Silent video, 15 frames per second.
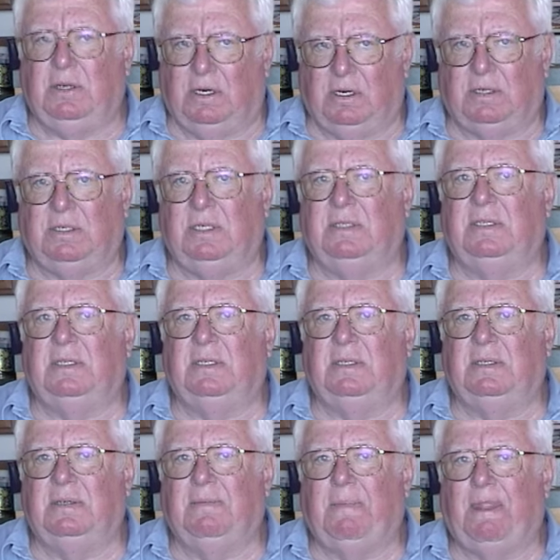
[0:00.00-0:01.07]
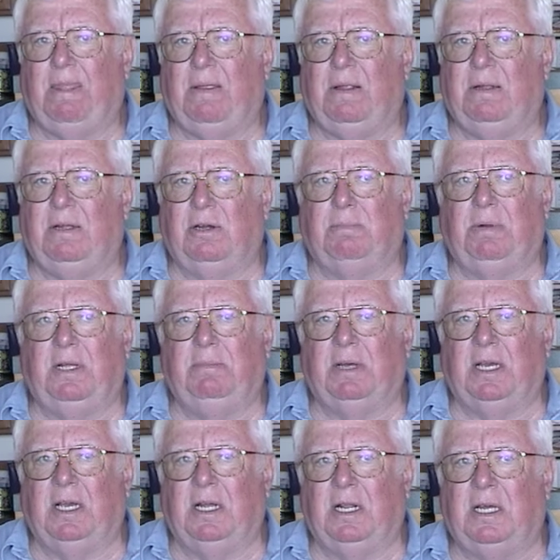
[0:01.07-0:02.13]
The daughter, she's a
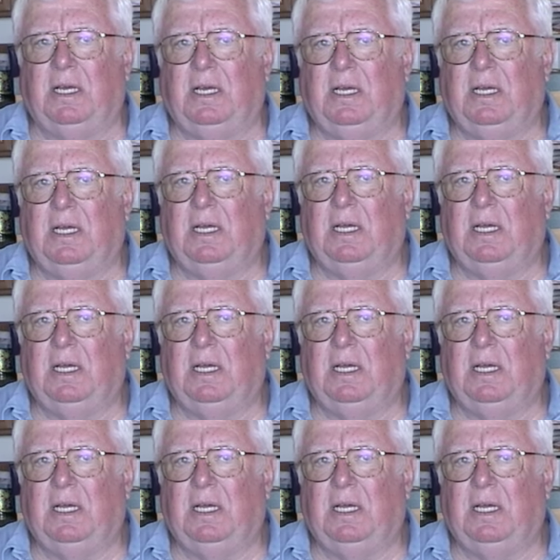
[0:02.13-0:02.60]
airplane mechanic,